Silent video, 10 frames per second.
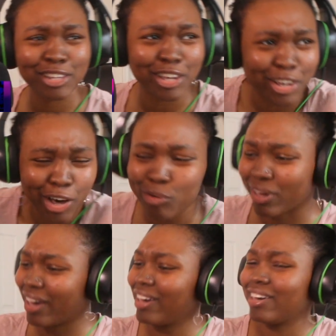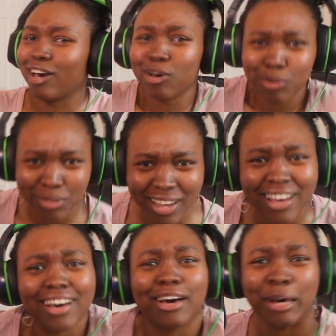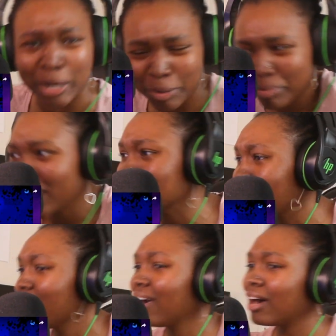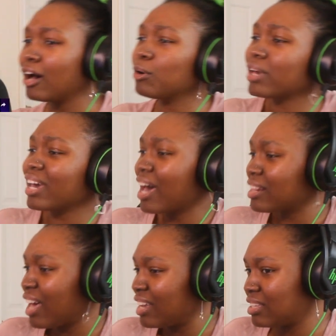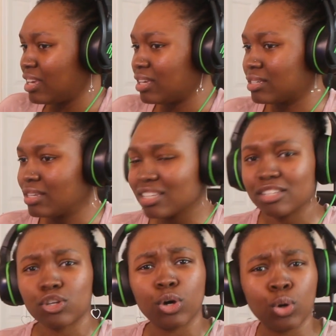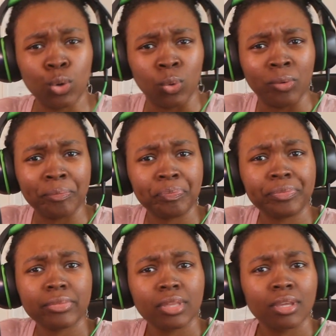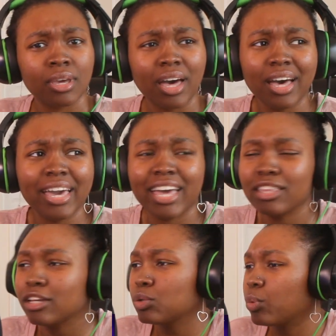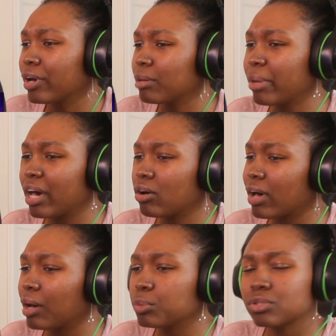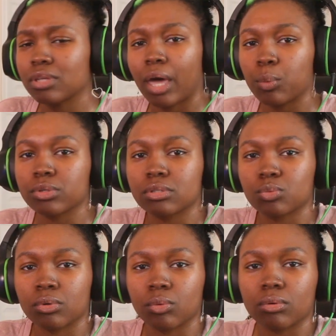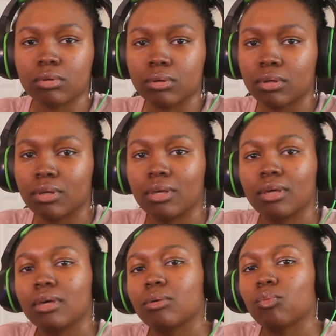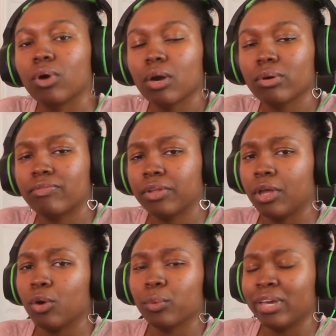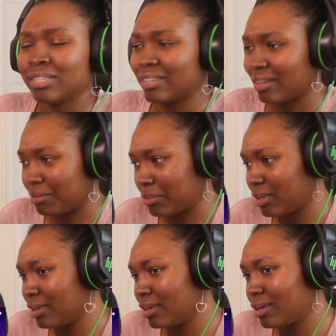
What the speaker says: the look. Okay, hold up. I like this. This is cool. I ain't had nothing to worry about. I was worried for no reason.